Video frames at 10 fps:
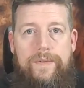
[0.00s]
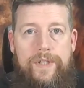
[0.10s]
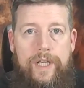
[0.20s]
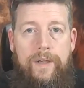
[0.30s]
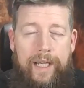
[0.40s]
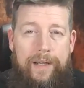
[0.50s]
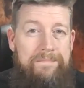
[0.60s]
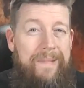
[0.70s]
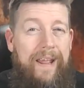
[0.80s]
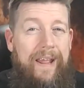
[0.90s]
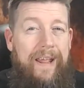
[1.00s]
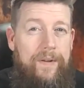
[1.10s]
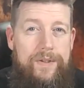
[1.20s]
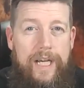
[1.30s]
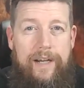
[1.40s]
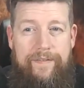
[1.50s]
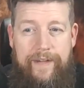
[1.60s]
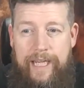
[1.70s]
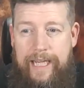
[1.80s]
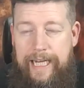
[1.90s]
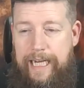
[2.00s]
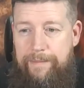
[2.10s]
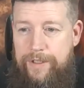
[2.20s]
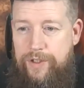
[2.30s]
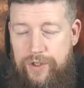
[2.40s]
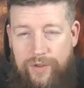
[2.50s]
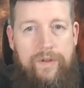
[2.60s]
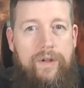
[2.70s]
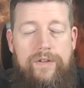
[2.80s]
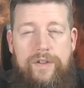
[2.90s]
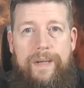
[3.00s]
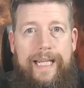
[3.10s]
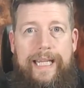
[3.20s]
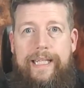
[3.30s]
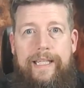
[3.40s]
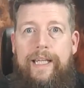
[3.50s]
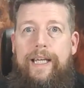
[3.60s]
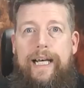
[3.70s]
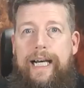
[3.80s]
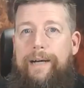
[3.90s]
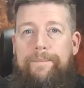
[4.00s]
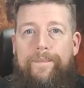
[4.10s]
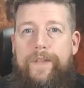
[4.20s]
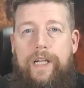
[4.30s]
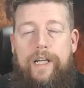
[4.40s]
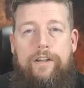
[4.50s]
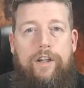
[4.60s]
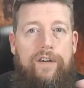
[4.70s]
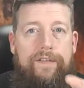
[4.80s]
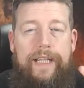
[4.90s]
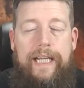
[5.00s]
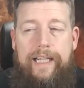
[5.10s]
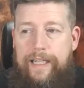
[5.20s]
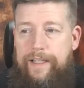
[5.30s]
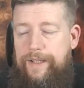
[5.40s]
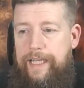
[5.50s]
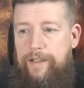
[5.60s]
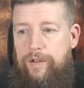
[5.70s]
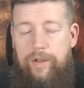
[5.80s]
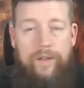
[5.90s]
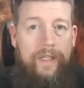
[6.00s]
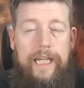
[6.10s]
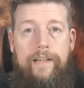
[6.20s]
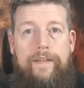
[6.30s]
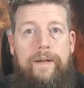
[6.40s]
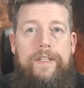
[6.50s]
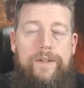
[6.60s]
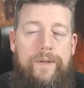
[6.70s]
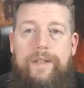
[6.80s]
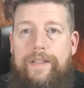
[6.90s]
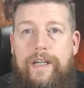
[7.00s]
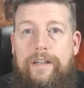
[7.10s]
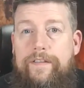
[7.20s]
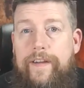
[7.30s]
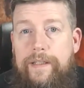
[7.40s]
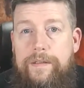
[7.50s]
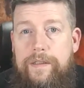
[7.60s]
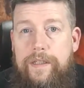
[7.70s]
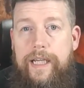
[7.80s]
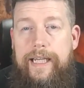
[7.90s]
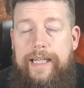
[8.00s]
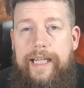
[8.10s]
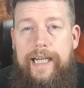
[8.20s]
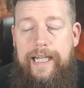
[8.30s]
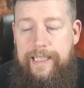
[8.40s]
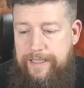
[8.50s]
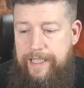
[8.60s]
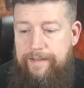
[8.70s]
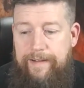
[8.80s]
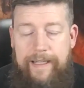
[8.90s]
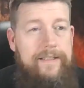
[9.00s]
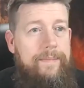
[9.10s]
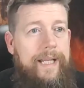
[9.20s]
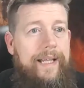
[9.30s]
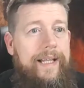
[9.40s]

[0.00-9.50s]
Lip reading: So menthol stuff, strong smelling kind of coffee, that kind of thing. Or, you know, go into a dung field and stick your head in some of that.